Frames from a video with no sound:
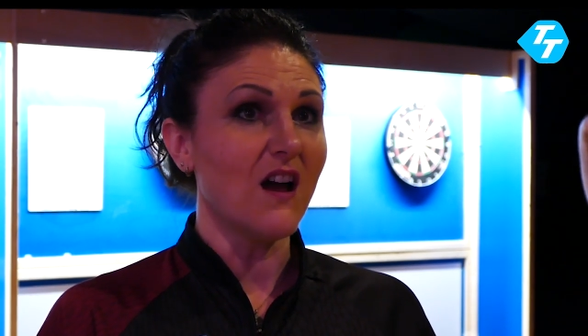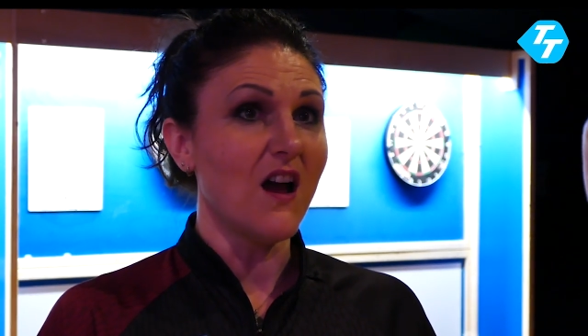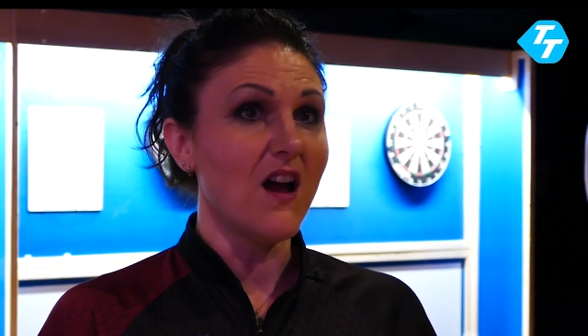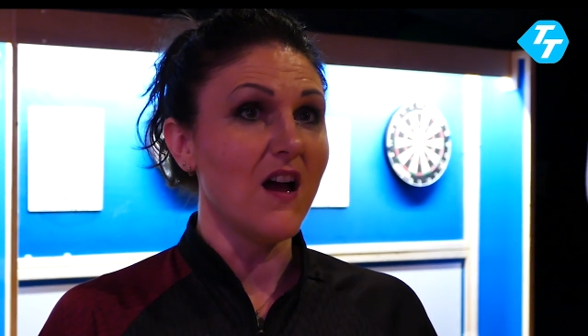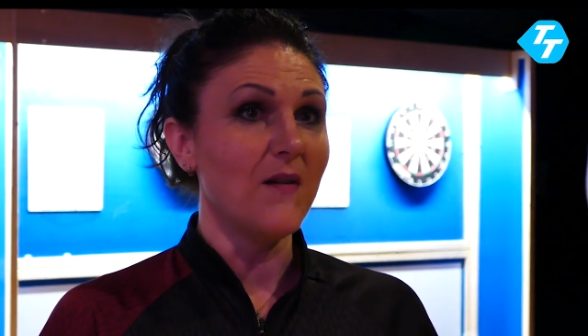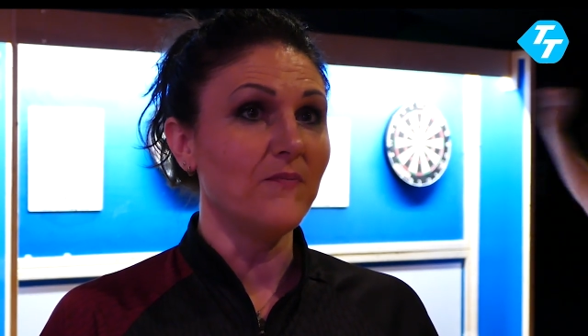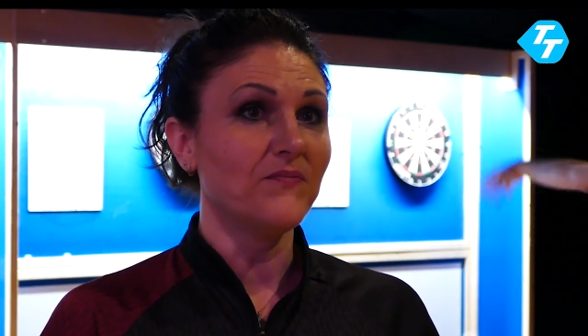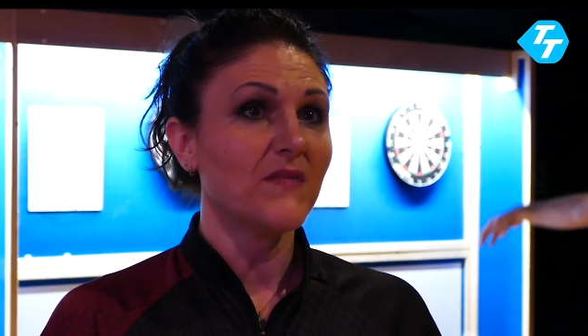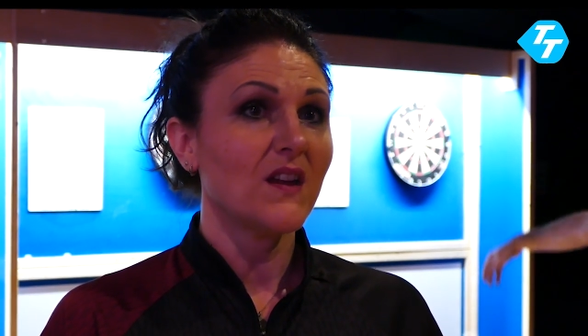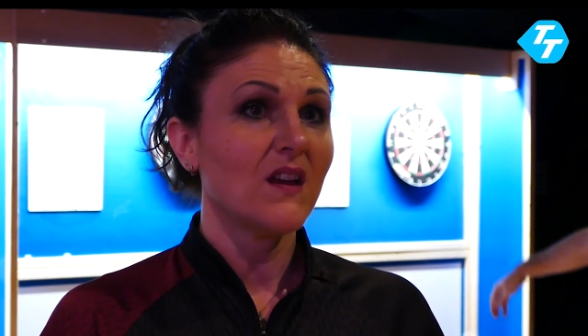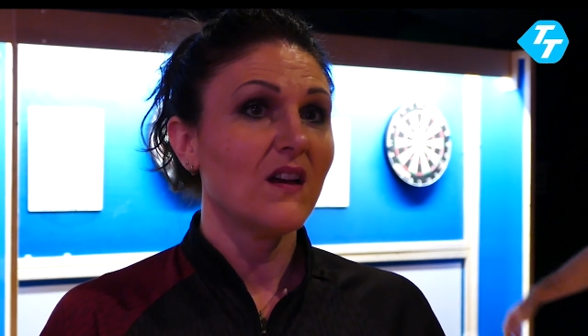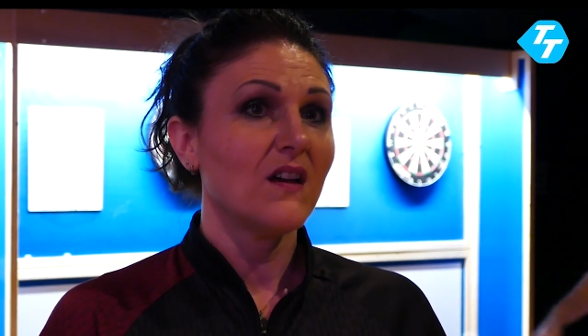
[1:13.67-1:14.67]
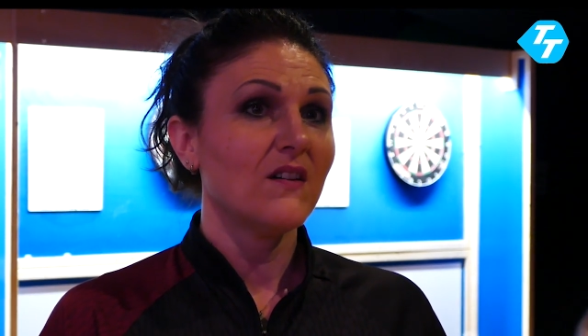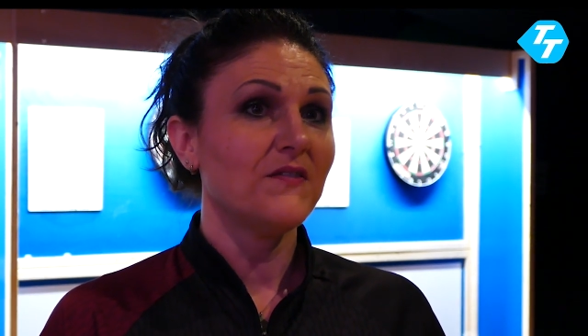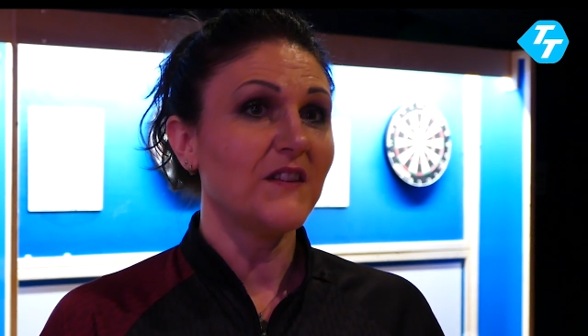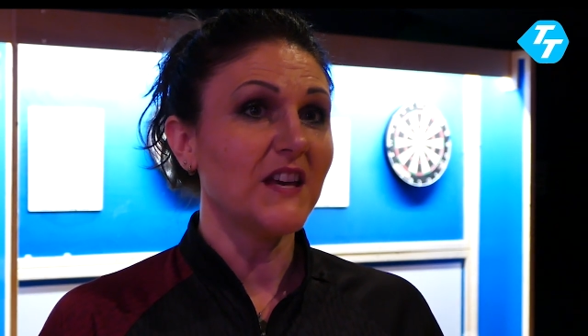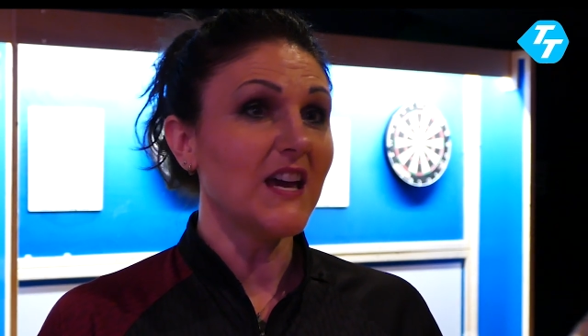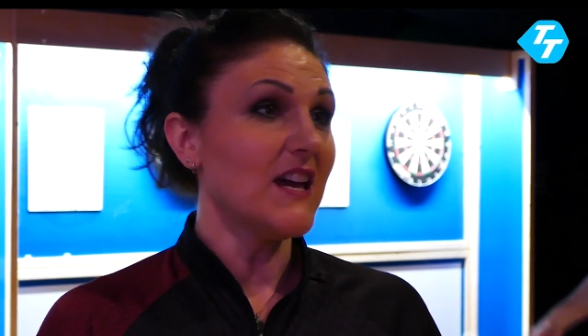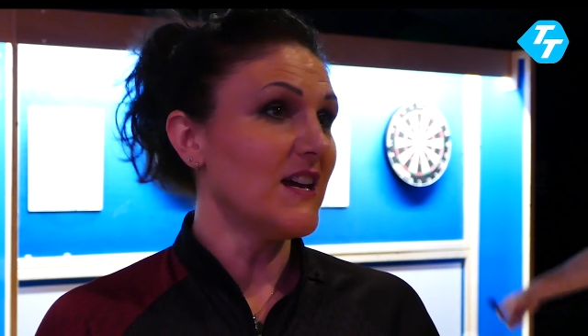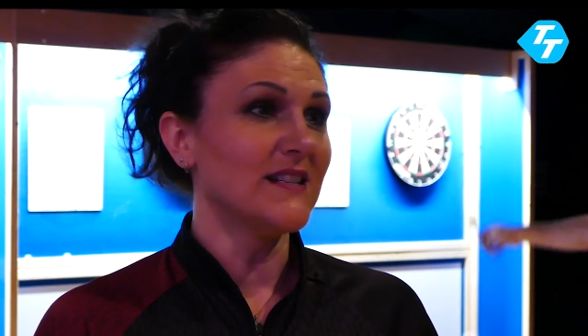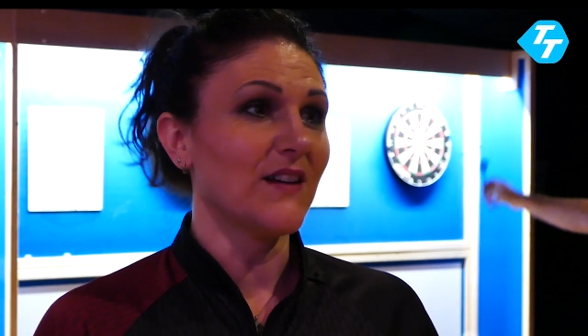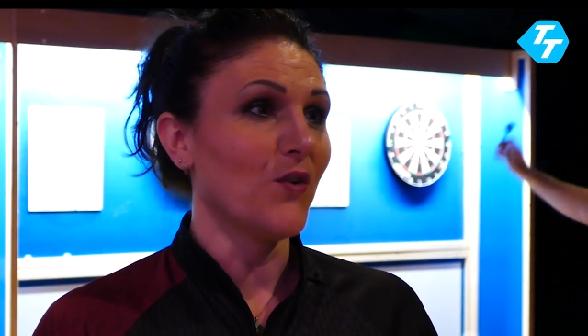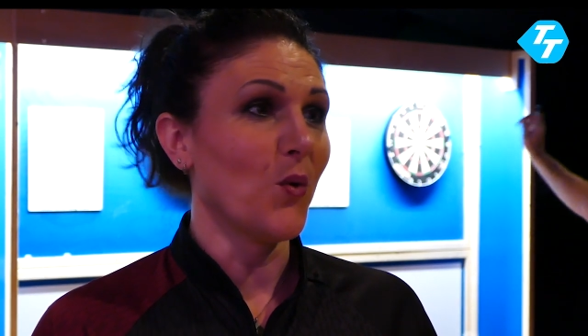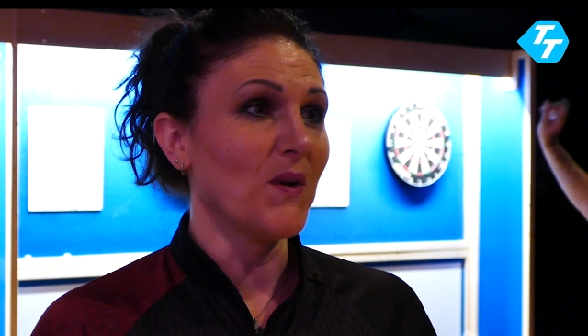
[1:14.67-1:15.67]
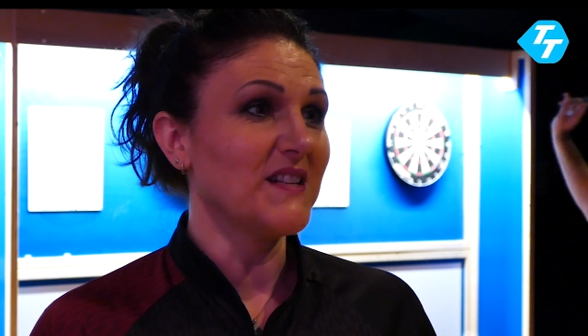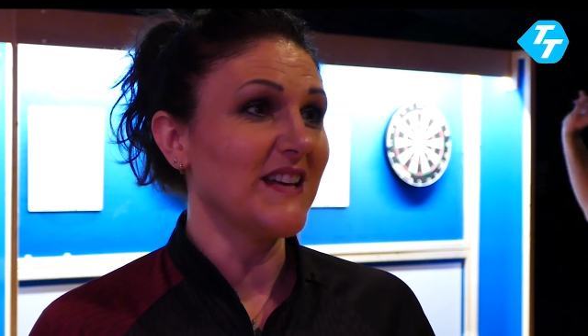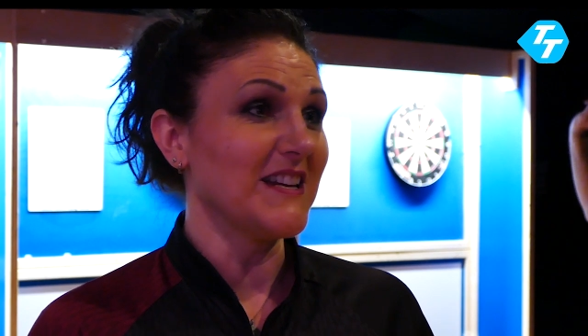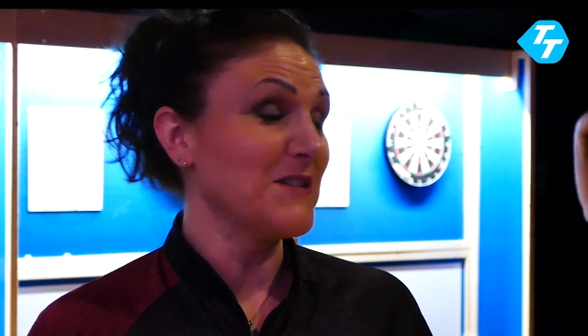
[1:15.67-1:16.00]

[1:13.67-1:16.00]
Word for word: Um, for years, I've always said